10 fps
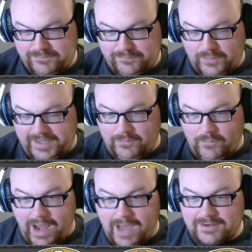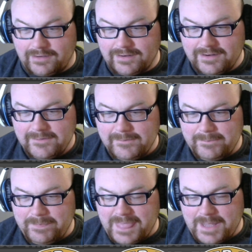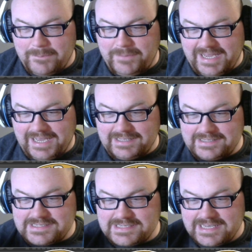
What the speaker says: freaking rocker because